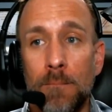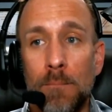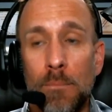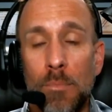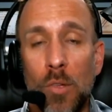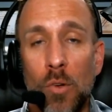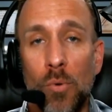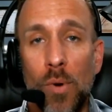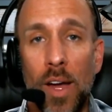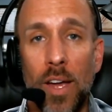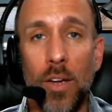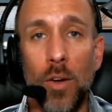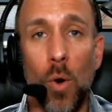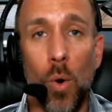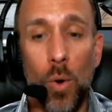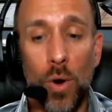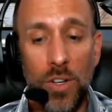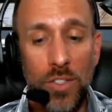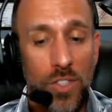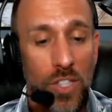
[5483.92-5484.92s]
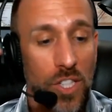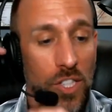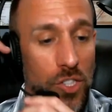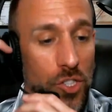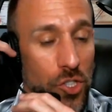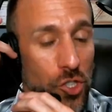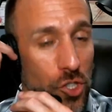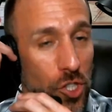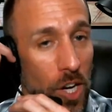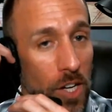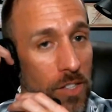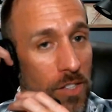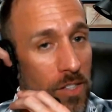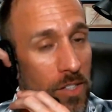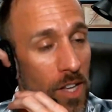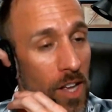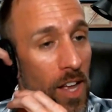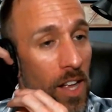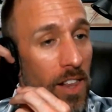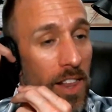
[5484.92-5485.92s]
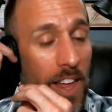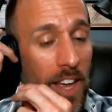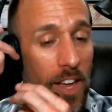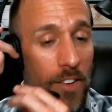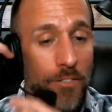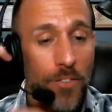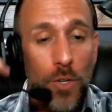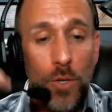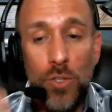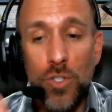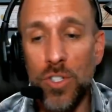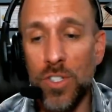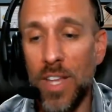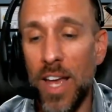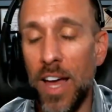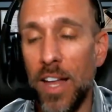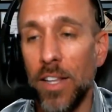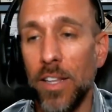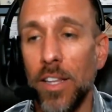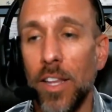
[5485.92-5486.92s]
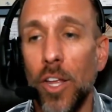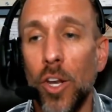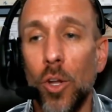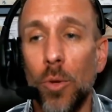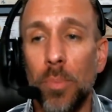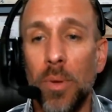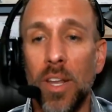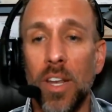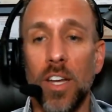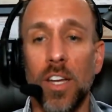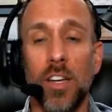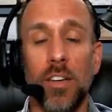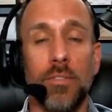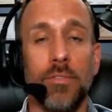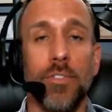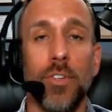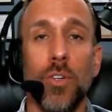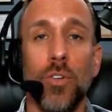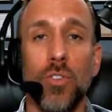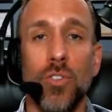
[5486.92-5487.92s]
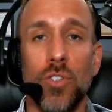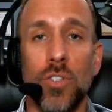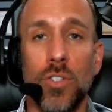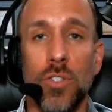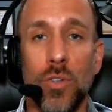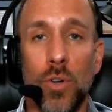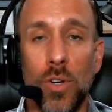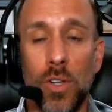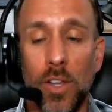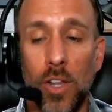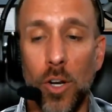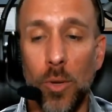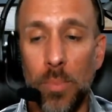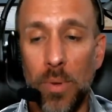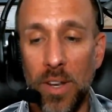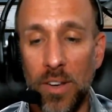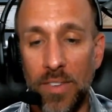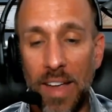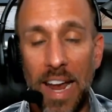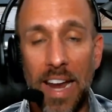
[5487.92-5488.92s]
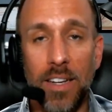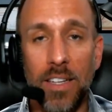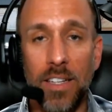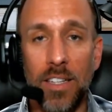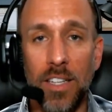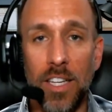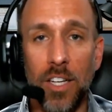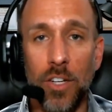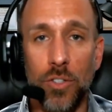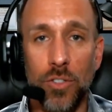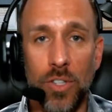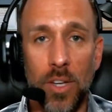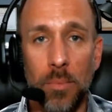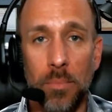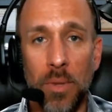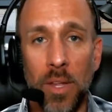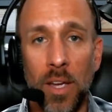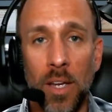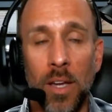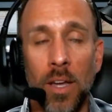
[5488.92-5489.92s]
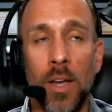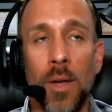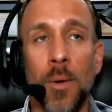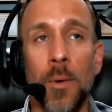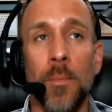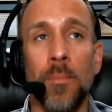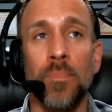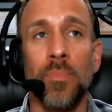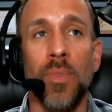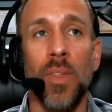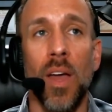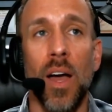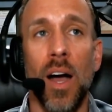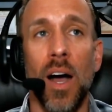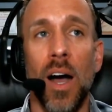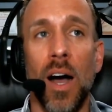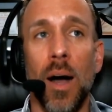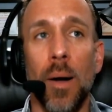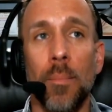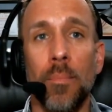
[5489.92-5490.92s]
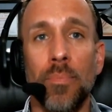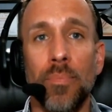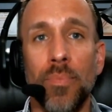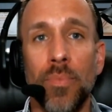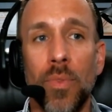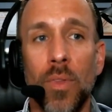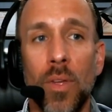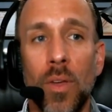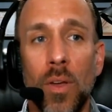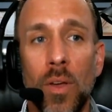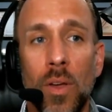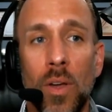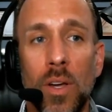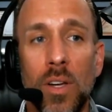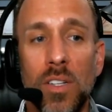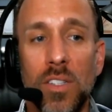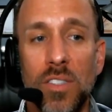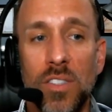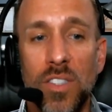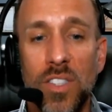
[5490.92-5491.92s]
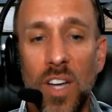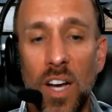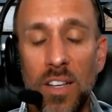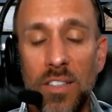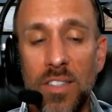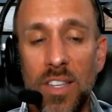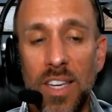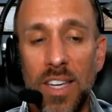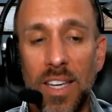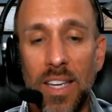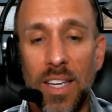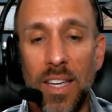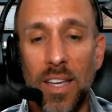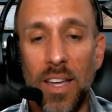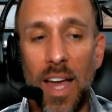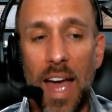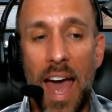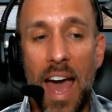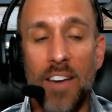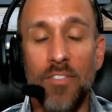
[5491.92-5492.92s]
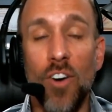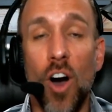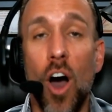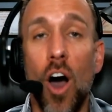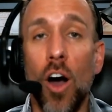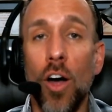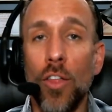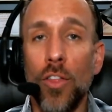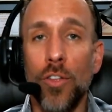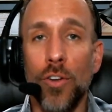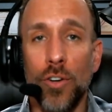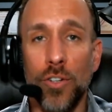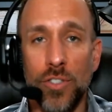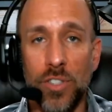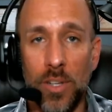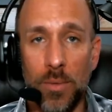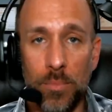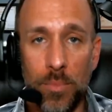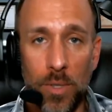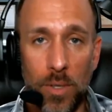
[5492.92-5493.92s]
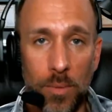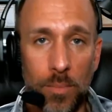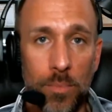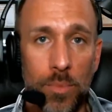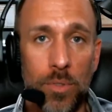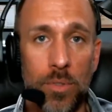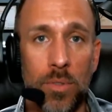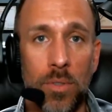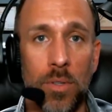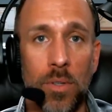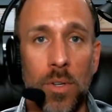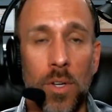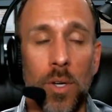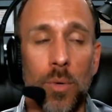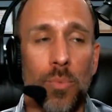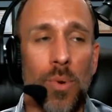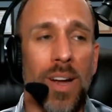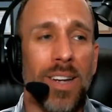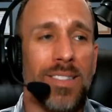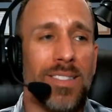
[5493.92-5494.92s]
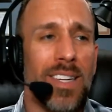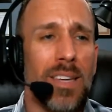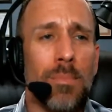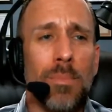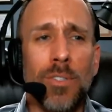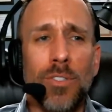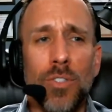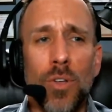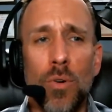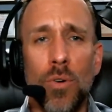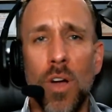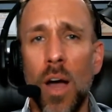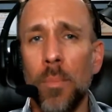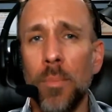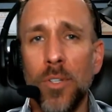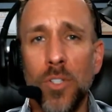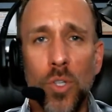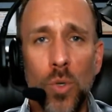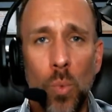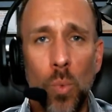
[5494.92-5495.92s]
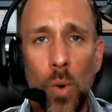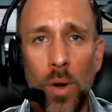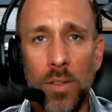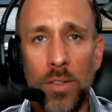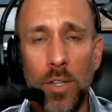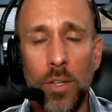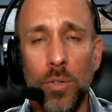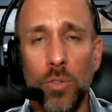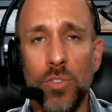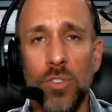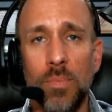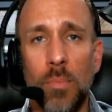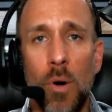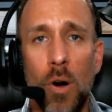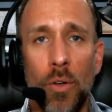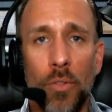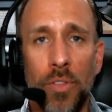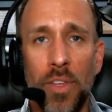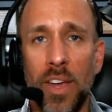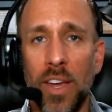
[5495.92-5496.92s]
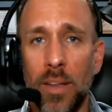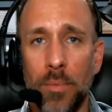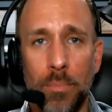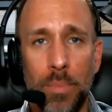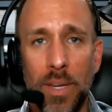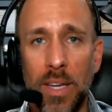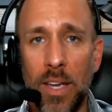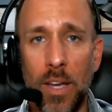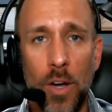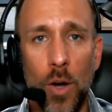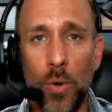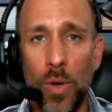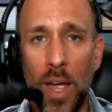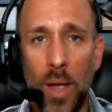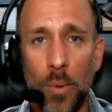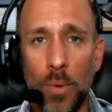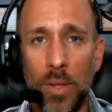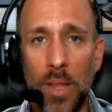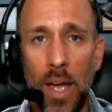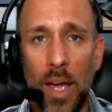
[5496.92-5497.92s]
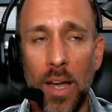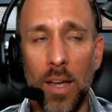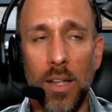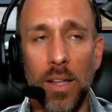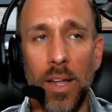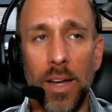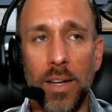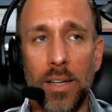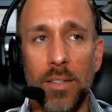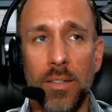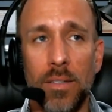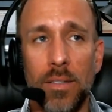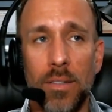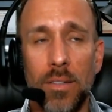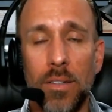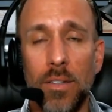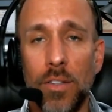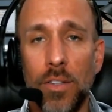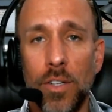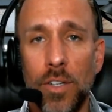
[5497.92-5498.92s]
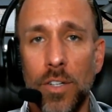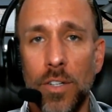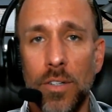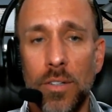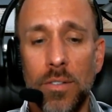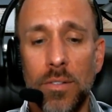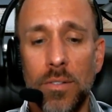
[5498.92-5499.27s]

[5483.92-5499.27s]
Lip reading: Right? Or is it just like if you just had a little bit of confusion or a little bit of ADD or something, does it have other symptoms? Right? Demons don't come and do one little small thing and be okay with that. Like they're